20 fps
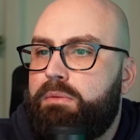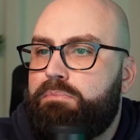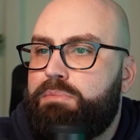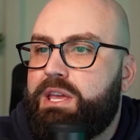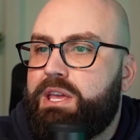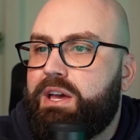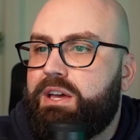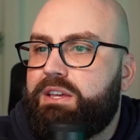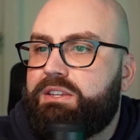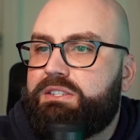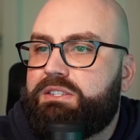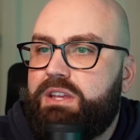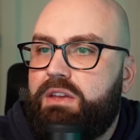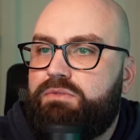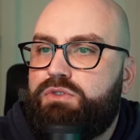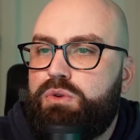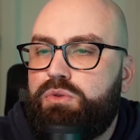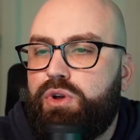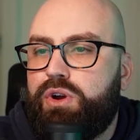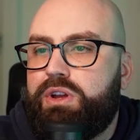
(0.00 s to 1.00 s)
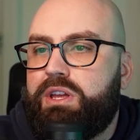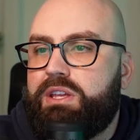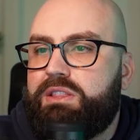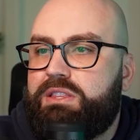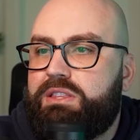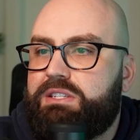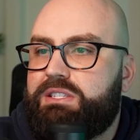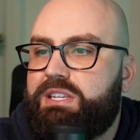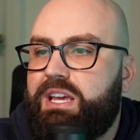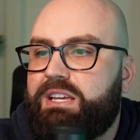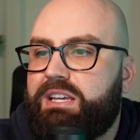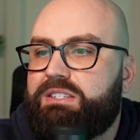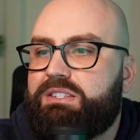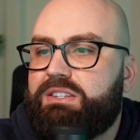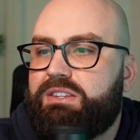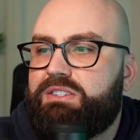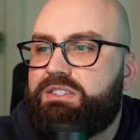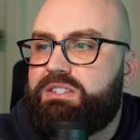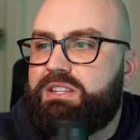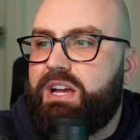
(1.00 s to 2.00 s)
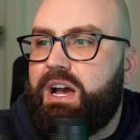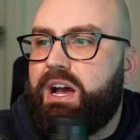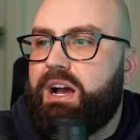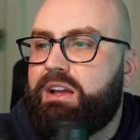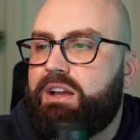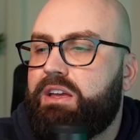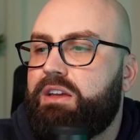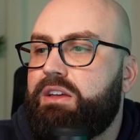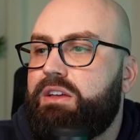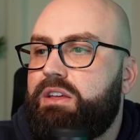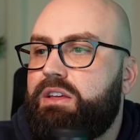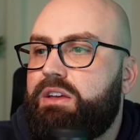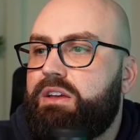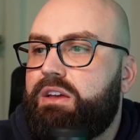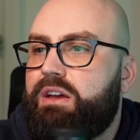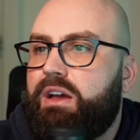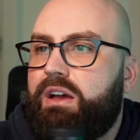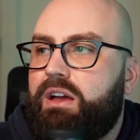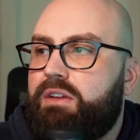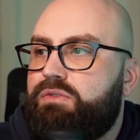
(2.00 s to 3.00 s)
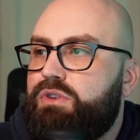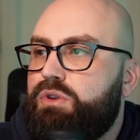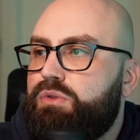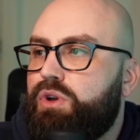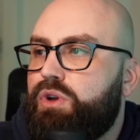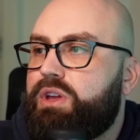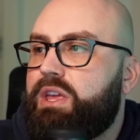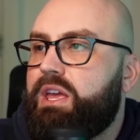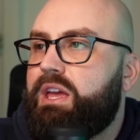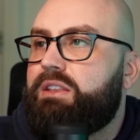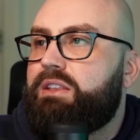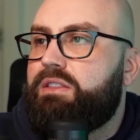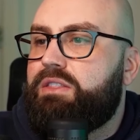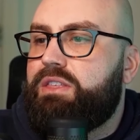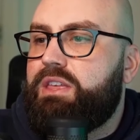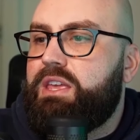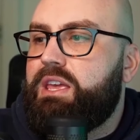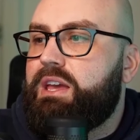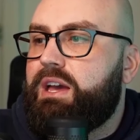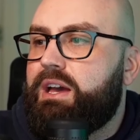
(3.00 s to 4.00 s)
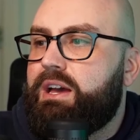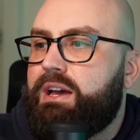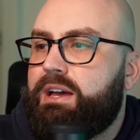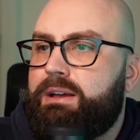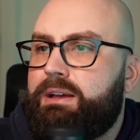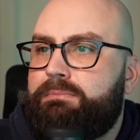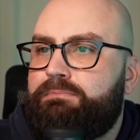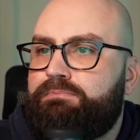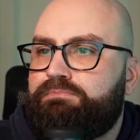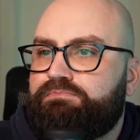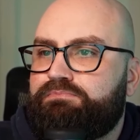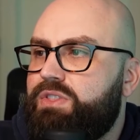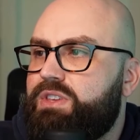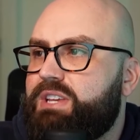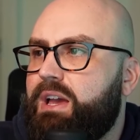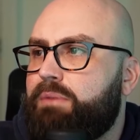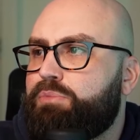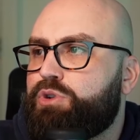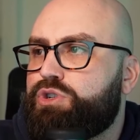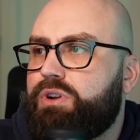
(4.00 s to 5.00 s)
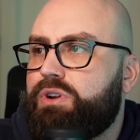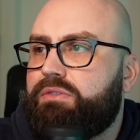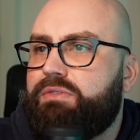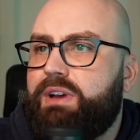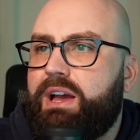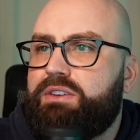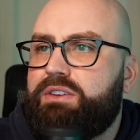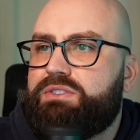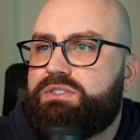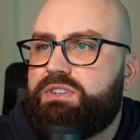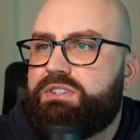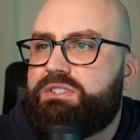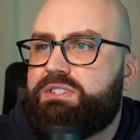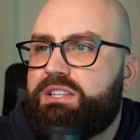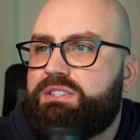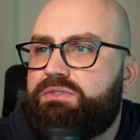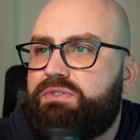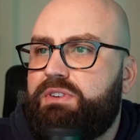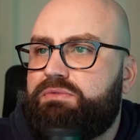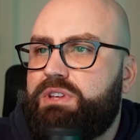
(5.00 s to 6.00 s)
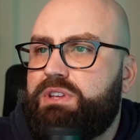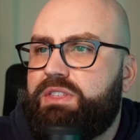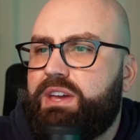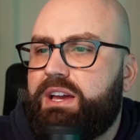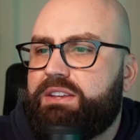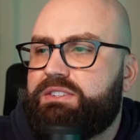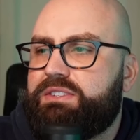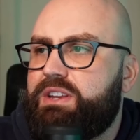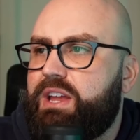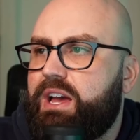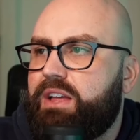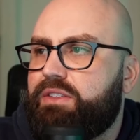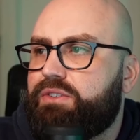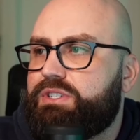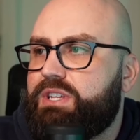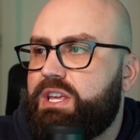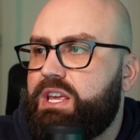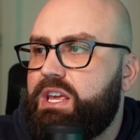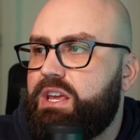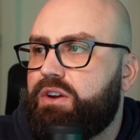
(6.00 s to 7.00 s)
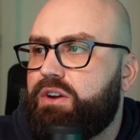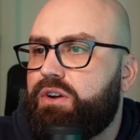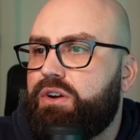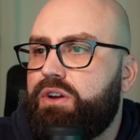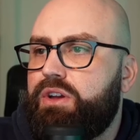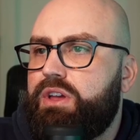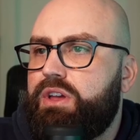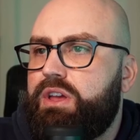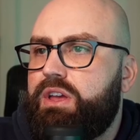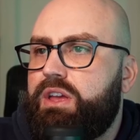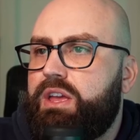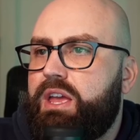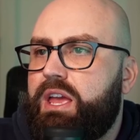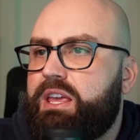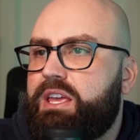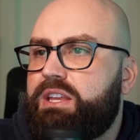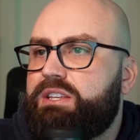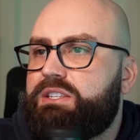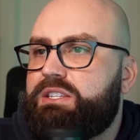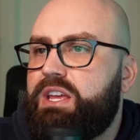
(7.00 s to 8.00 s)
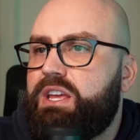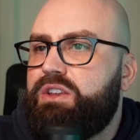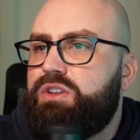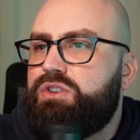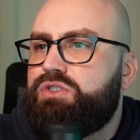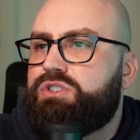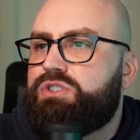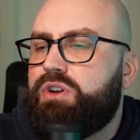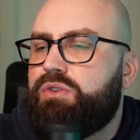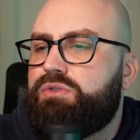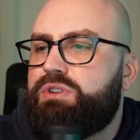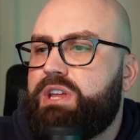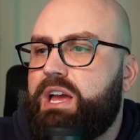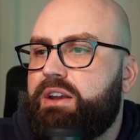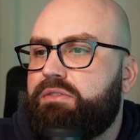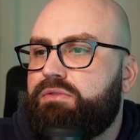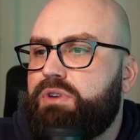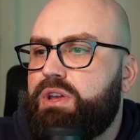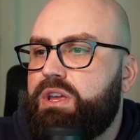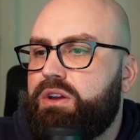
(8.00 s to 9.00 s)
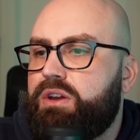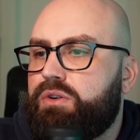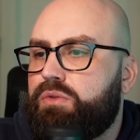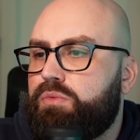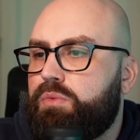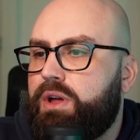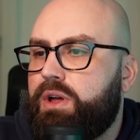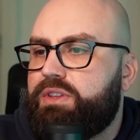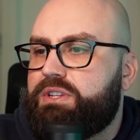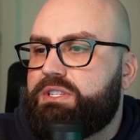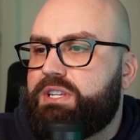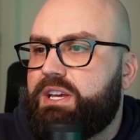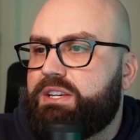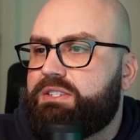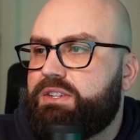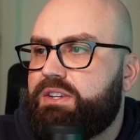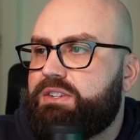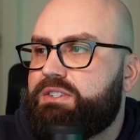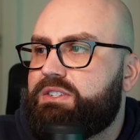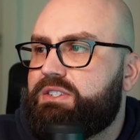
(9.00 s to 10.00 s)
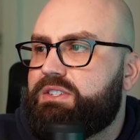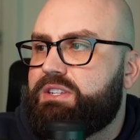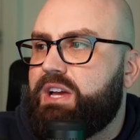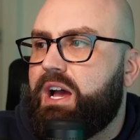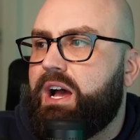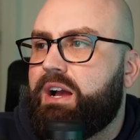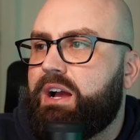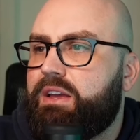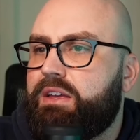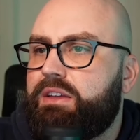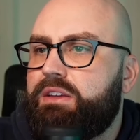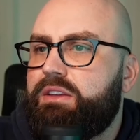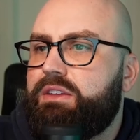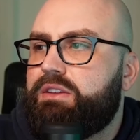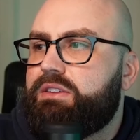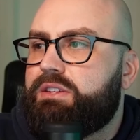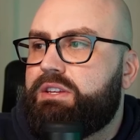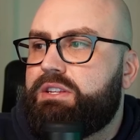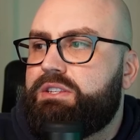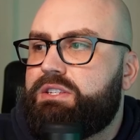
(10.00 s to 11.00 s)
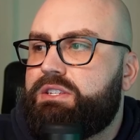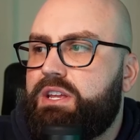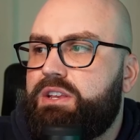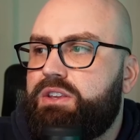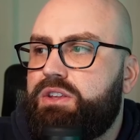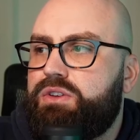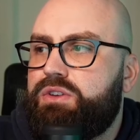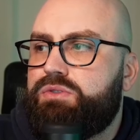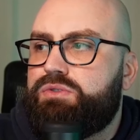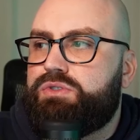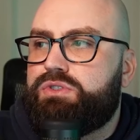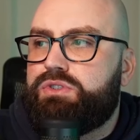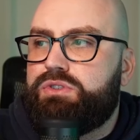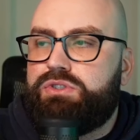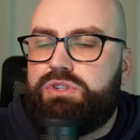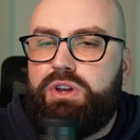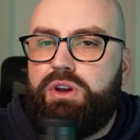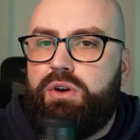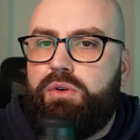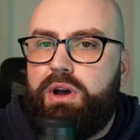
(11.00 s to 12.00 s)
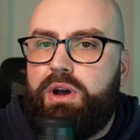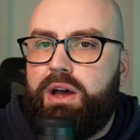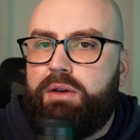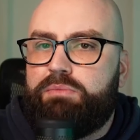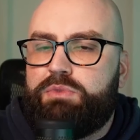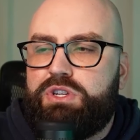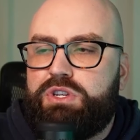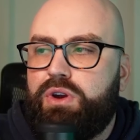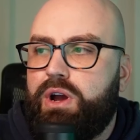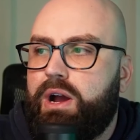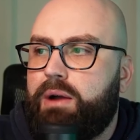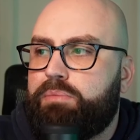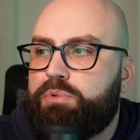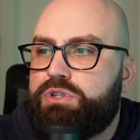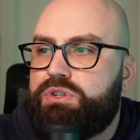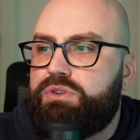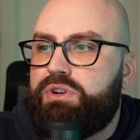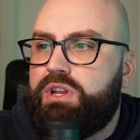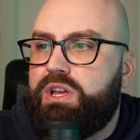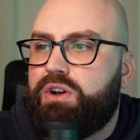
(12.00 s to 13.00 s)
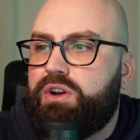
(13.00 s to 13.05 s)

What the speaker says: because if you look at the Tesla stock, if you look at the Cybertruck value, so let's say it's $50,000 here, it continues to go down every year while the Tesla stock continues to go up. So your opportunity